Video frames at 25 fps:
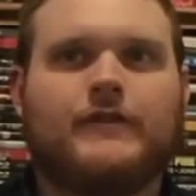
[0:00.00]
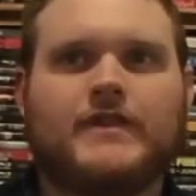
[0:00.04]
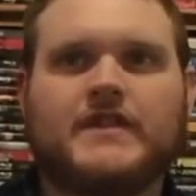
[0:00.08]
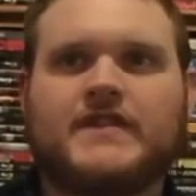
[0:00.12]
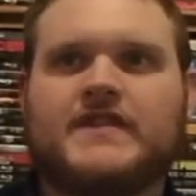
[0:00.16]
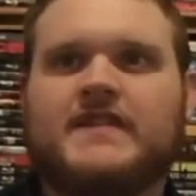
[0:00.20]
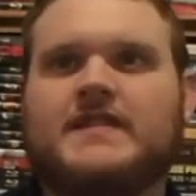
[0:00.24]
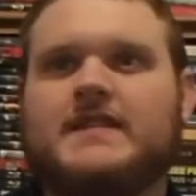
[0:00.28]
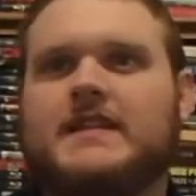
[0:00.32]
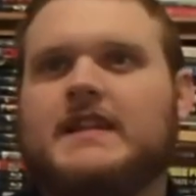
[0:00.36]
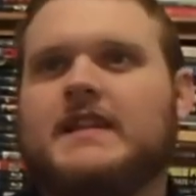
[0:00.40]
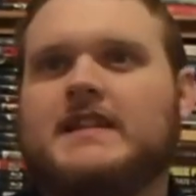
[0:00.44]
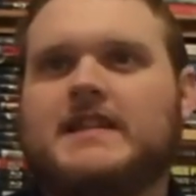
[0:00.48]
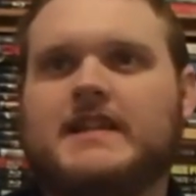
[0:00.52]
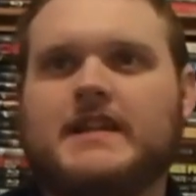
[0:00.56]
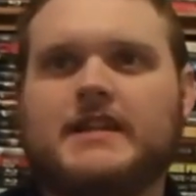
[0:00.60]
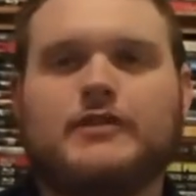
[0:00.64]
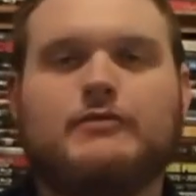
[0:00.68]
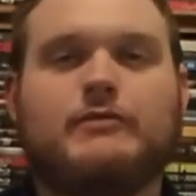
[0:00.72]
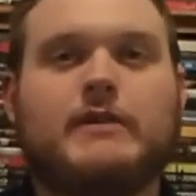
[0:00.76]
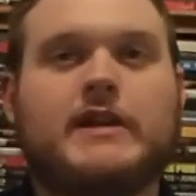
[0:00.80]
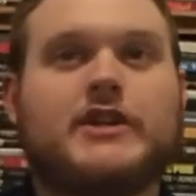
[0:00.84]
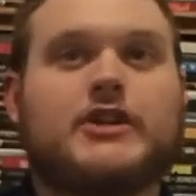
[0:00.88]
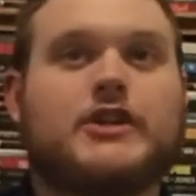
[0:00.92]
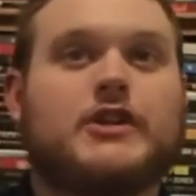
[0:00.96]
This is a
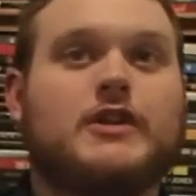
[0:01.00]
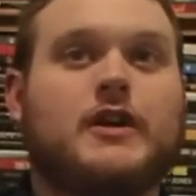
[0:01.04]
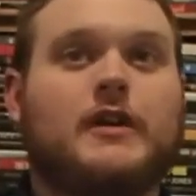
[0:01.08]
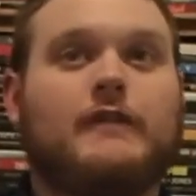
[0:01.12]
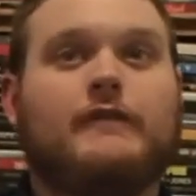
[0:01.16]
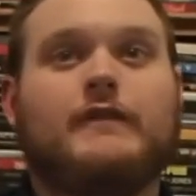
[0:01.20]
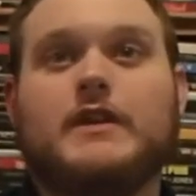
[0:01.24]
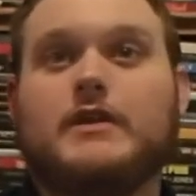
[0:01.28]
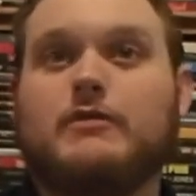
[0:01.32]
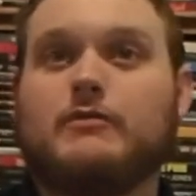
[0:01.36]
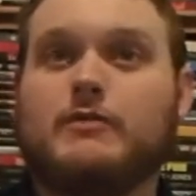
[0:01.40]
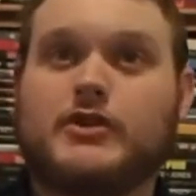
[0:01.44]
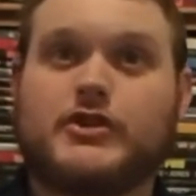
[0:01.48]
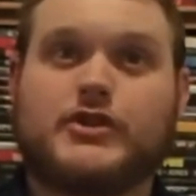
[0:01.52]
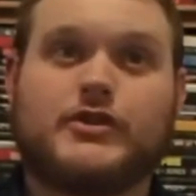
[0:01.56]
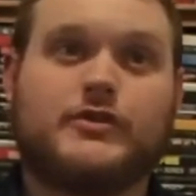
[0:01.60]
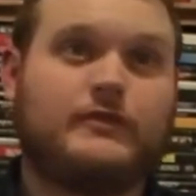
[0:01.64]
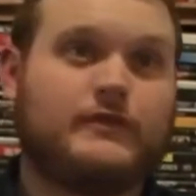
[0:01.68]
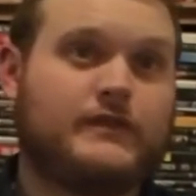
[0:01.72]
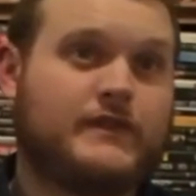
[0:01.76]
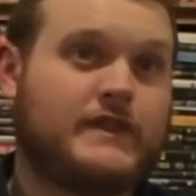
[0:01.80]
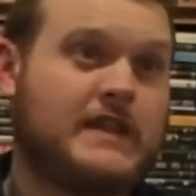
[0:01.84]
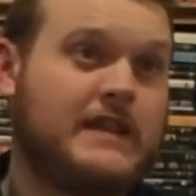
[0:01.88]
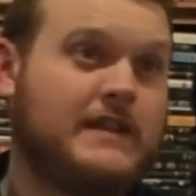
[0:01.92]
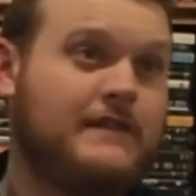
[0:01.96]
continuation of the
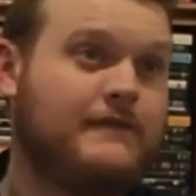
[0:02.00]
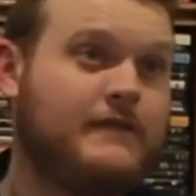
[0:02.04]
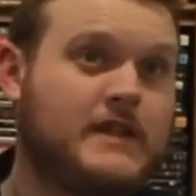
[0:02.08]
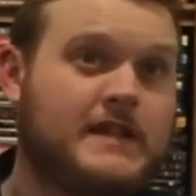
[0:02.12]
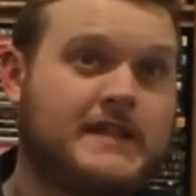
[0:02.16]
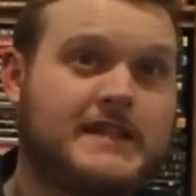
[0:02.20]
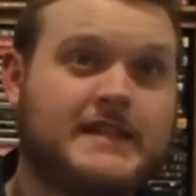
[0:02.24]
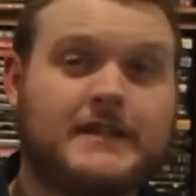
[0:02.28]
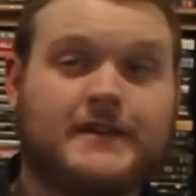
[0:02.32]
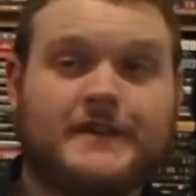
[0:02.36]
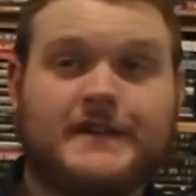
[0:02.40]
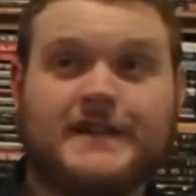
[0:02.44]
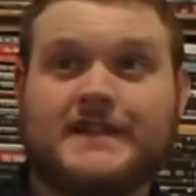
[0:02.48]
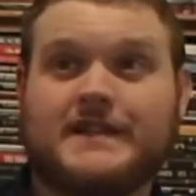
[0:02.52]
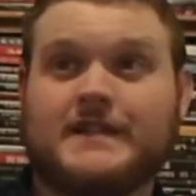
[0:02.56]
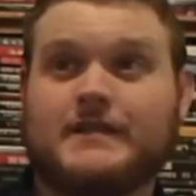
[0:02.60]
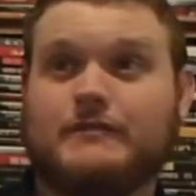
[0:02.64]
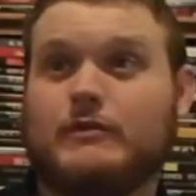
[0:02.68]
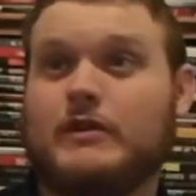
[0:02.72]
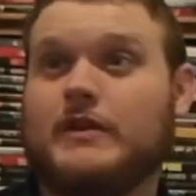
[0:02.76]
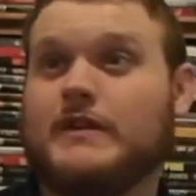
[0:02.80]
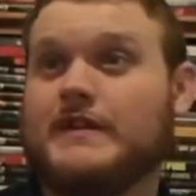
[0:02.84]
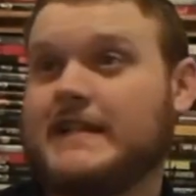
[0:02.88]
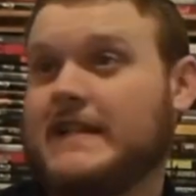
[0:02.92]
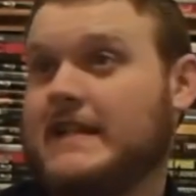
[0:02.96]
original T V series, as
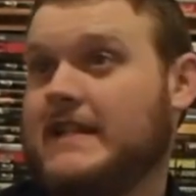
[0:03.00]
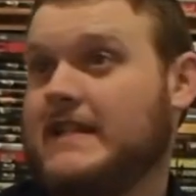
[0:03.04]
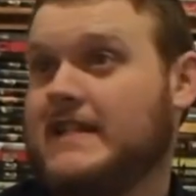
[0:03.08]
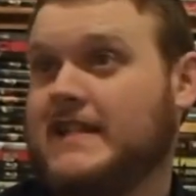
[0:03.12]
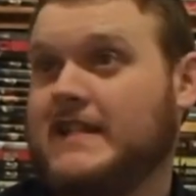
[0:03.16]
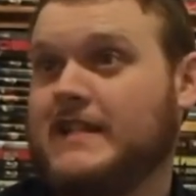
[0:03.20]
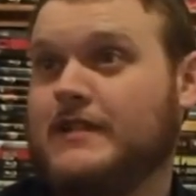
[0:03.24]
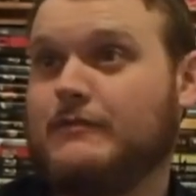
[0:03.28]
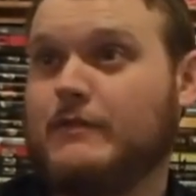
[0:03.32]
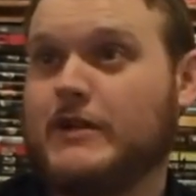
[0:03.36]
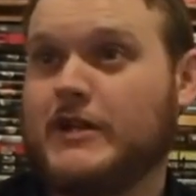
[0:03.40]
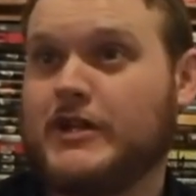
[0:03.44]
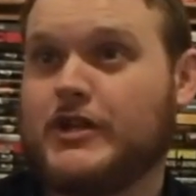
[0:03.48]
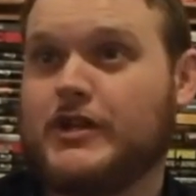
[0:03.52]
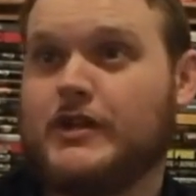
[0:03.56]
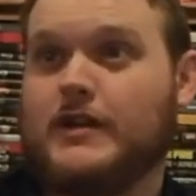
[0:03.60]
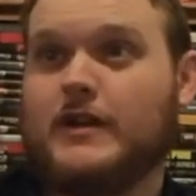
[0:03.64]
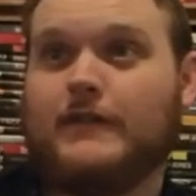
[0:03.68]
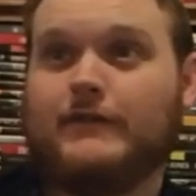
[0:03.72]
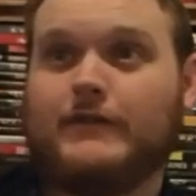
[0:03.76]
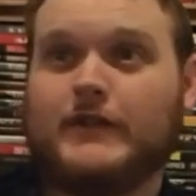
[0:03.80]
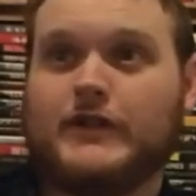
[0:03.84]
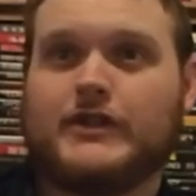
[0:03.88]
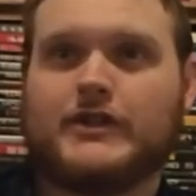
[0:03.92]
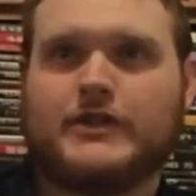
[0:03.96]
well as a continuation
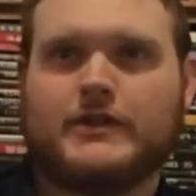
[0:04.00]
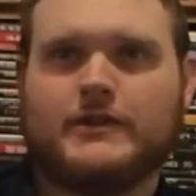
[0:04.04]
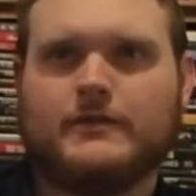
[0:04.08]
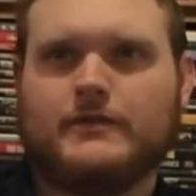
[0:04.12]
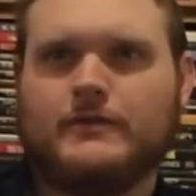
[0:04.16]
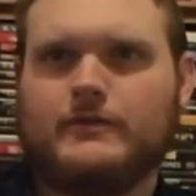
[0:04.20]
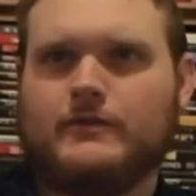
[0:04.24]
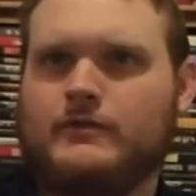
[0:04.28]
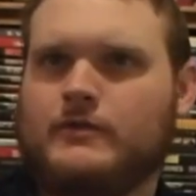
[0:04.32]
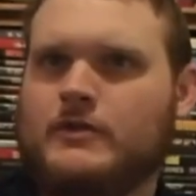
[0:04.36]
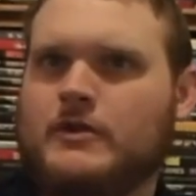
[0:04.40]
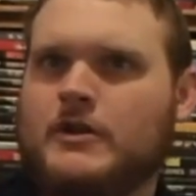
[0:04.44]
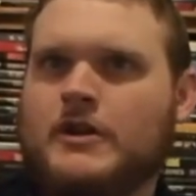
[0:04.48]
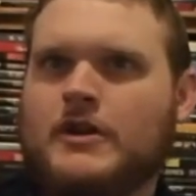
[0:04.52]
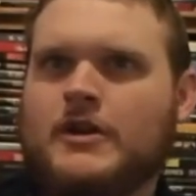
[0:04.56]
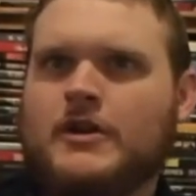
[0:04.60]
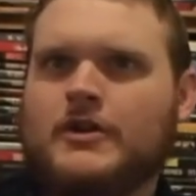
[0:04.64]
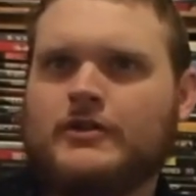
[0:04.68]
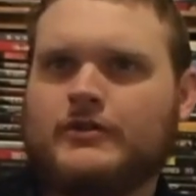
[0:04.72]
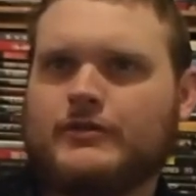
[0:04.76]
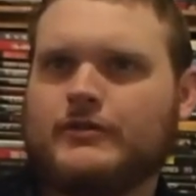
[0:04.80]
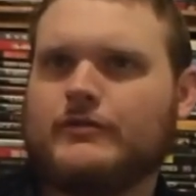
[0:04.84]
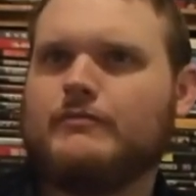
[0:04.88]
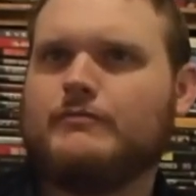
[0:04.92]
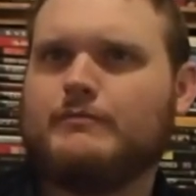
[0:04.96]
of the two
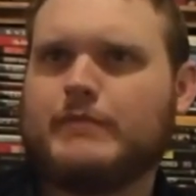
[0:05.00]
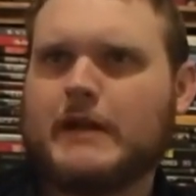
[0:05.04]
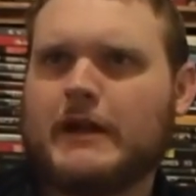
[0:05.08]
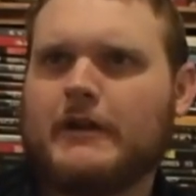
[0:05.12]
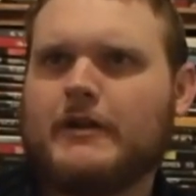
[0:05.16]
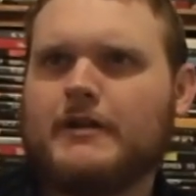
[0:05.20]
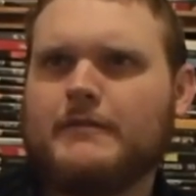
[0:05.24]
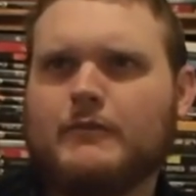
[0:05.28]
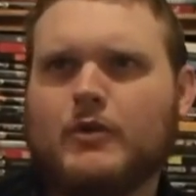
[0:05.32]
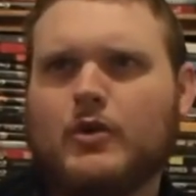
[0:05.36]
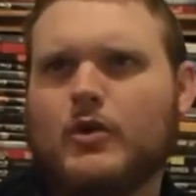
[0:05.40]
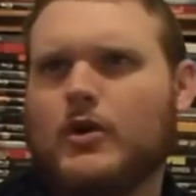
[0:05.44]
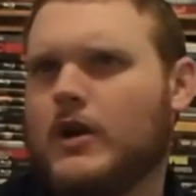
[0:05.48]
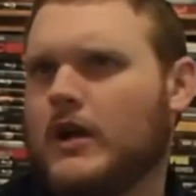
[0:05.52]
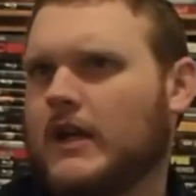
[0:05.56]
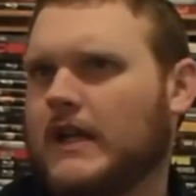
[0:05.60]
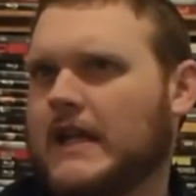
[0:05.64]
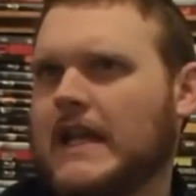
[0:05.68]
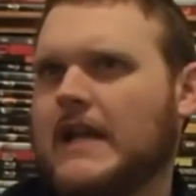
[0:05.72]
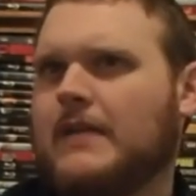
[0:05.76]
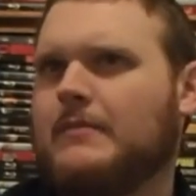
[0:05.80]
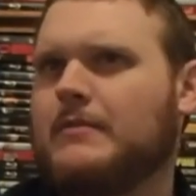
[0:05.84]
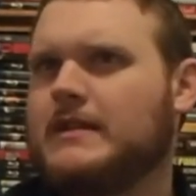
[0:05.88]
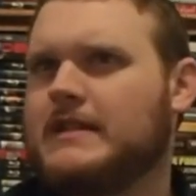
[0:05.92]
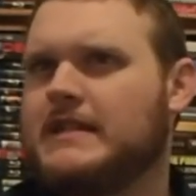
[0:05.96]
Drew Barrymore,
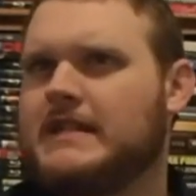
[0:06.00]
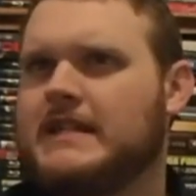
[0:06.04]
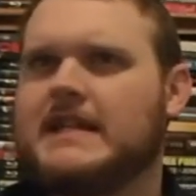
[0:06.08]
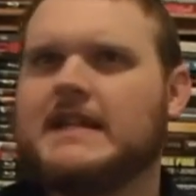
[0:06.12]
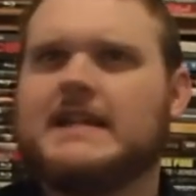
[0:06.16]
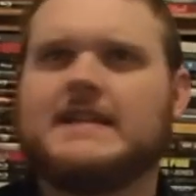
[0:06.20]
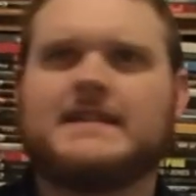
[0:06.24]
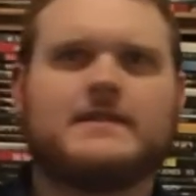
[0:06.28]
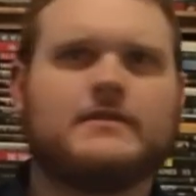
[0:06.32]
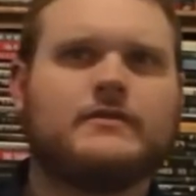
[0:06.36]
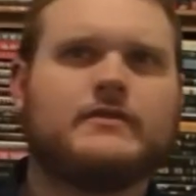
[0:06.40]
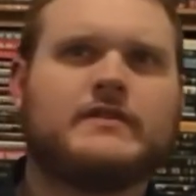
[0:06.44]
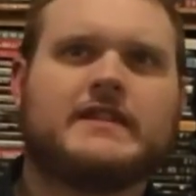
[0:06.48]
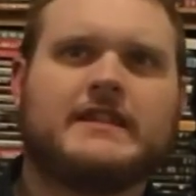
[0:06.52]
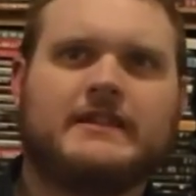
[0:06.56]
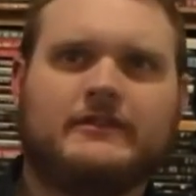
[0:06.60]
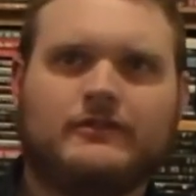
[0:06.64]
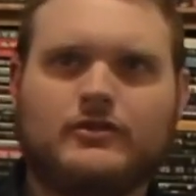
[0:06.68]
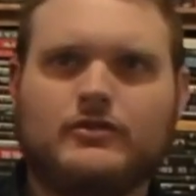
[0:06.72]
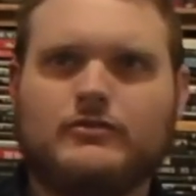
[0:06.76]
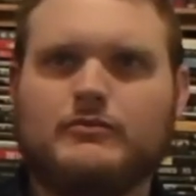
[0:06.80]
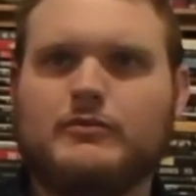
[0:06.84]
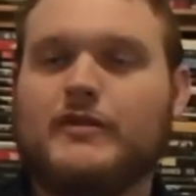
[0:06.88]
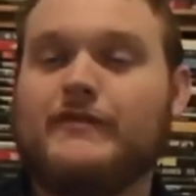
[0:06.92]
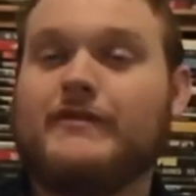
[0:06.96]
Cameron Diaz, Lucy
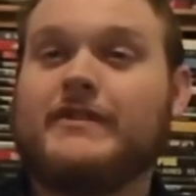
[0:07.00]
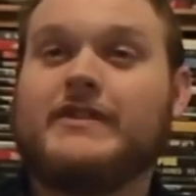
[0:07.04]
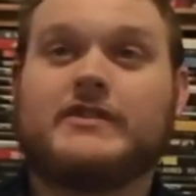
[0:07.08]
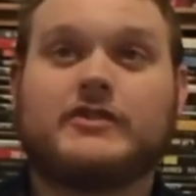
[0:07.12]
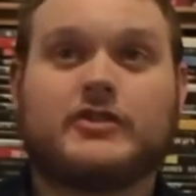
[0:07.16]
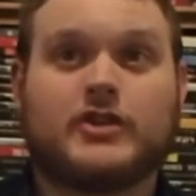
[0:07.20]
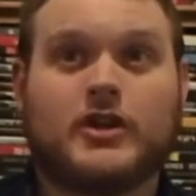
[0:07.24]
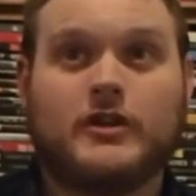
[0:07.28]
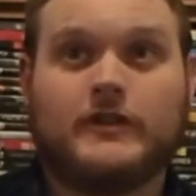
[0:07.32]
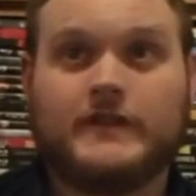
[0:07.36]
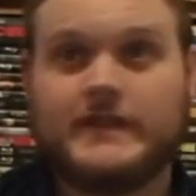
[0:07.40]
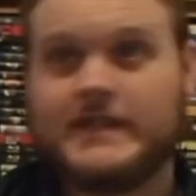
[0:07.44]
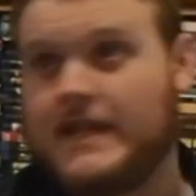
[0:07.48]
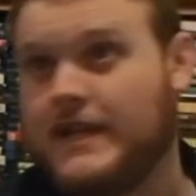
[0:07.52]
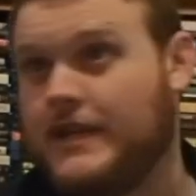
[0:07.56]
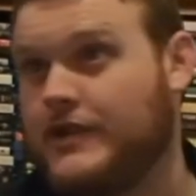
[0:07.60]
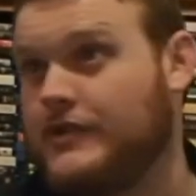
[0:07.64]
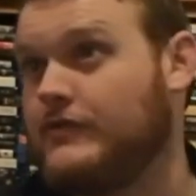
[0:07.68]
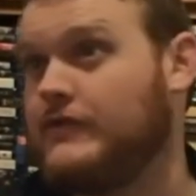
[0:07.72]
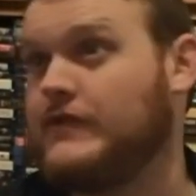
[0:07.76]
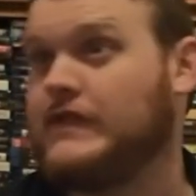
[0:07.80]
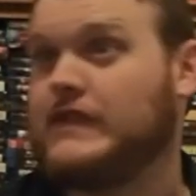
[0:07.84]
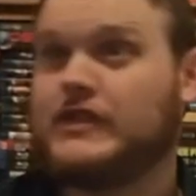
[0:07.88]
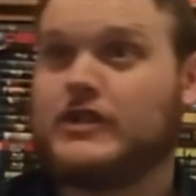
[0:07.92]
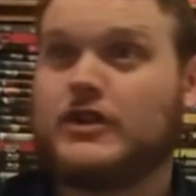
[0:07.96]
Liu movies, Charlie's
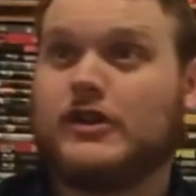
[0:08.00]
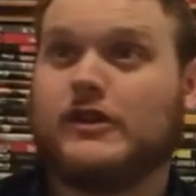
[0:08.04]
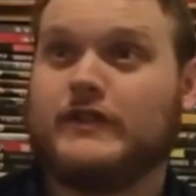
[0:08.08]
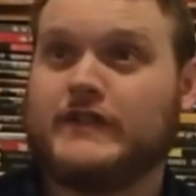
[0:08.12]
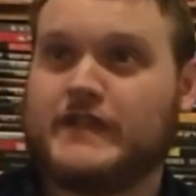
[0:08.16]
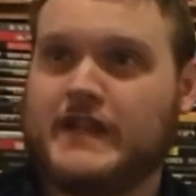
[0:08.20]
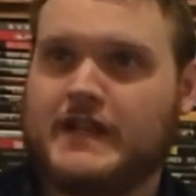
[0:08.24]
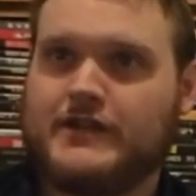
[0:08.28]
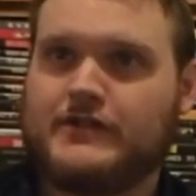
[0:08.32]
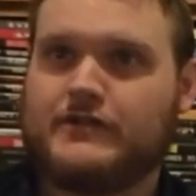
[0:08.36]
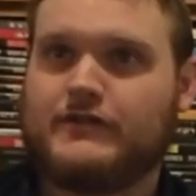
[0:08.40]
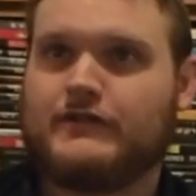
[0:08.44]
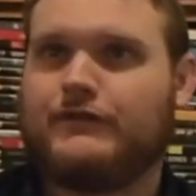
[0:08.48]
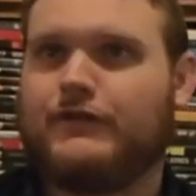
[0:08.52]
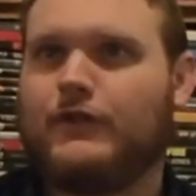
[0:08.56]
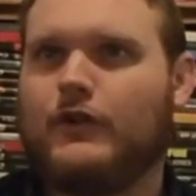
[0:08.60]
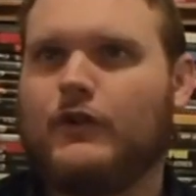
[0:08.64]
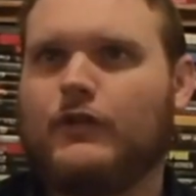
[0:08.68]
Angels and Charlie's Angels Full